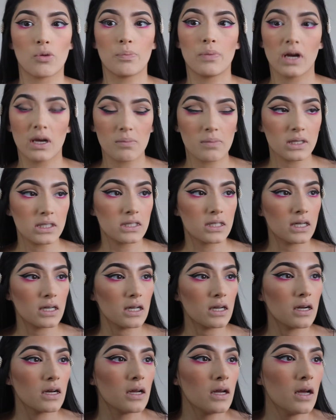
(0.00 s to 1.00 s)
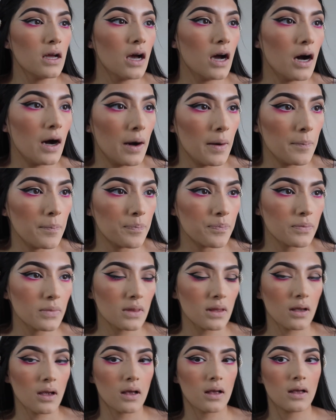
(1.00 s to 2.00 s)
pigmented.
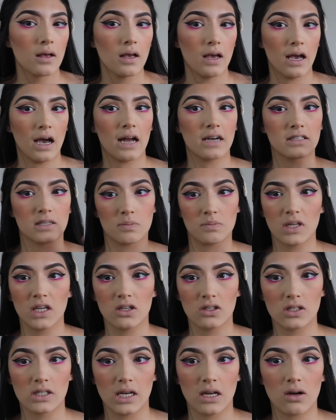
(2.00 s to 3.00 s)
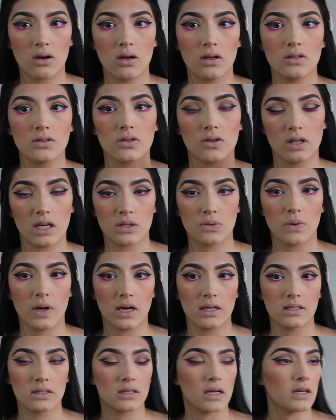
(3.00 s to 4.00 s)
It had something to sit on, so that's why
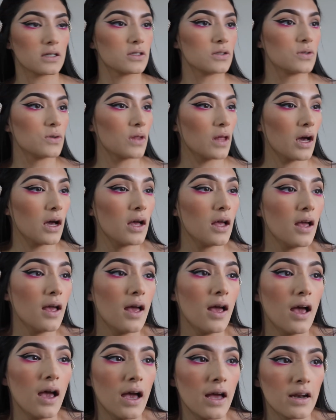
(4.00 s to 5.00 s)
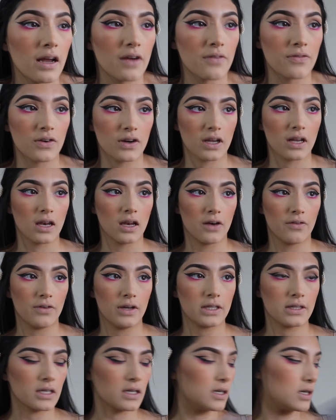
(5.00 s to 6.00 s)
I decided to do that. And I freaking love
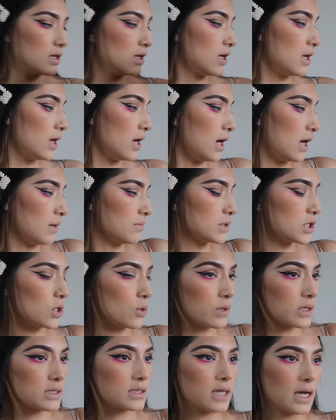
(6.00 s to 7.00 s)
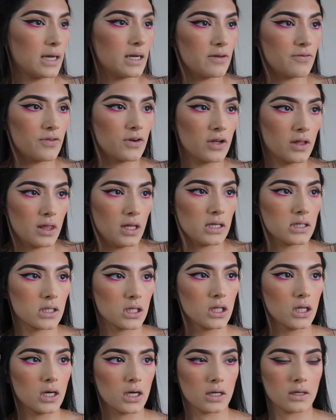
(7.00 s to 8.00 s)
it. I'm so excited for this
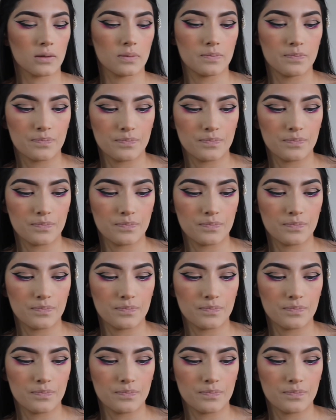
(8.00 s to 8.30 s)
look.